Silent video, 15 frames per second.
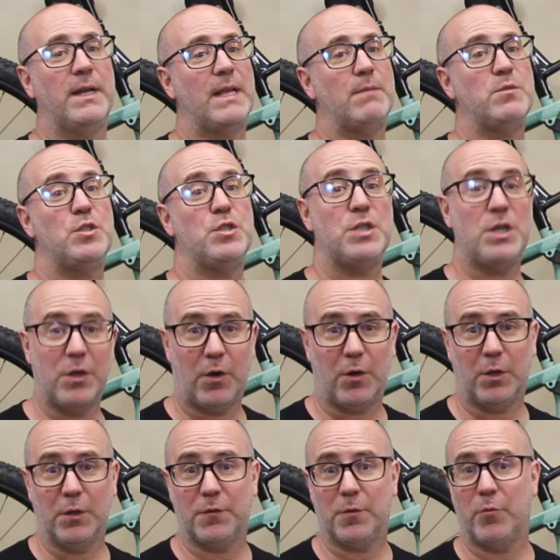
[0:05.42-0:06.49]
name's Gene
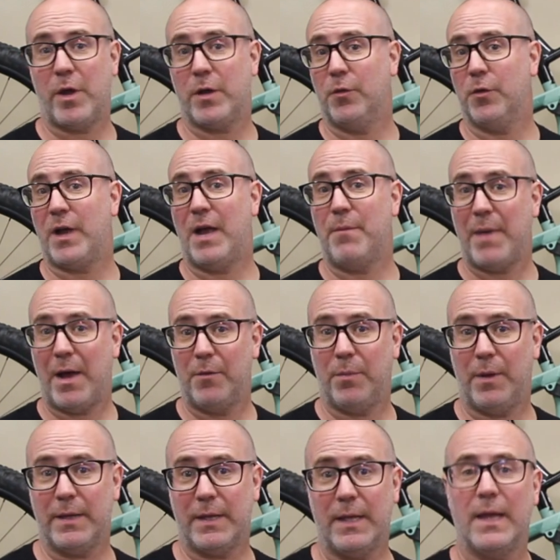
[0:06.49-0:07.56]
Arnold from Regular Guy Mountain
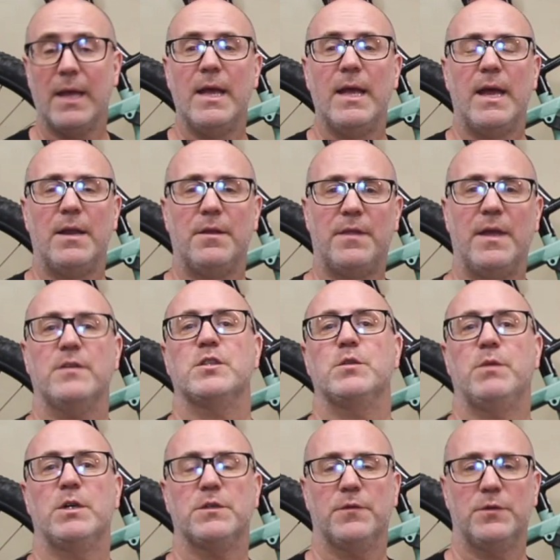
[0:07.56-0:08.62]
Biking, and thanks so
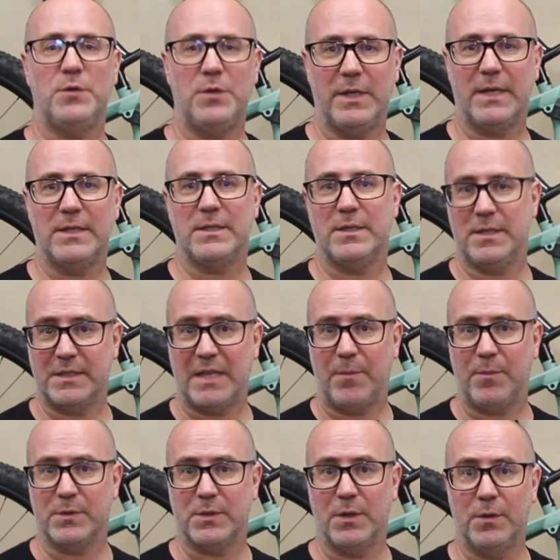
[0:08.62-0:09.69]
much for tuning into this
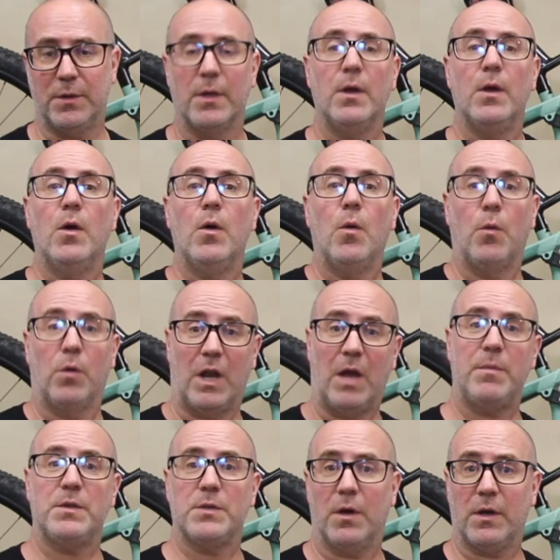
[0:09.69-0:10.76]
episode. What I'll
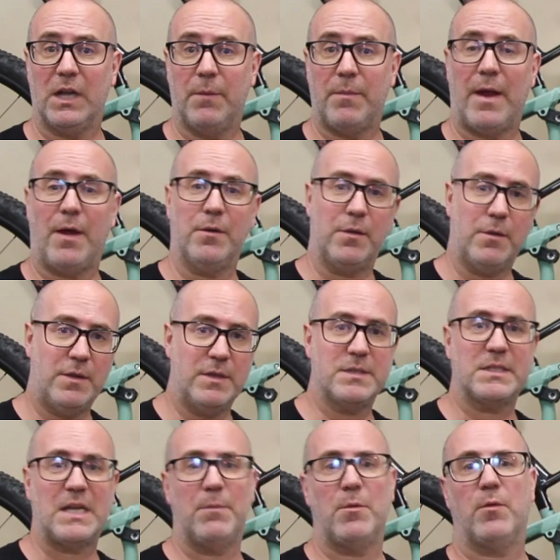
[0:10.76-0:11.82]
be talking about this
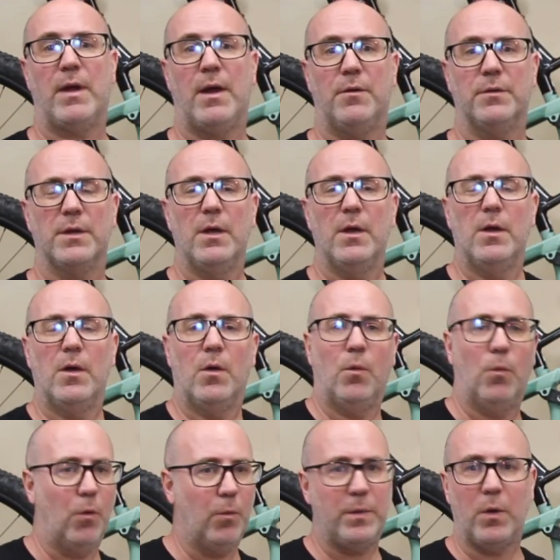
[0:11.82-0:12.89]
time around
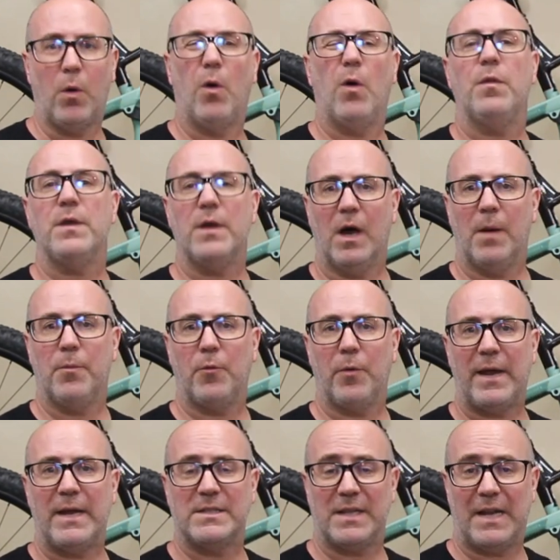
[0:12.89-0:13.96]
will be all the
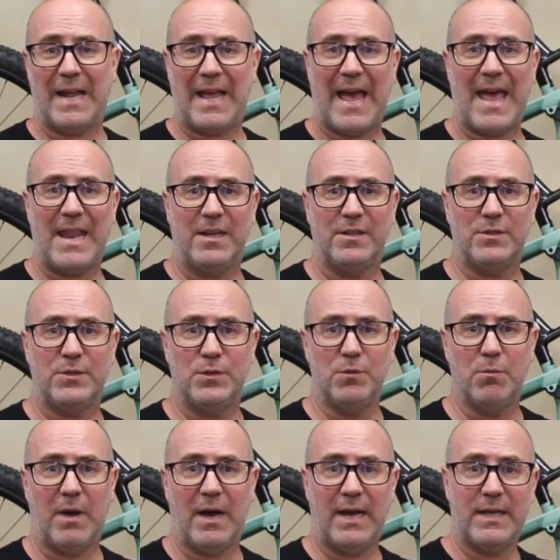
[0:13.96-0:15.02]
upgrades that I added to
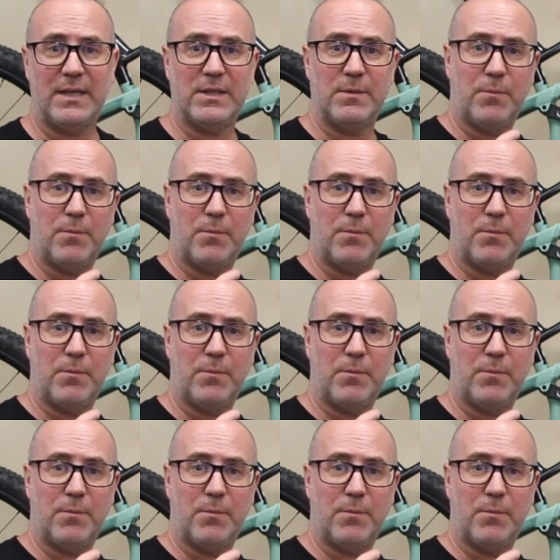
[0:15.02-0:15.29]
my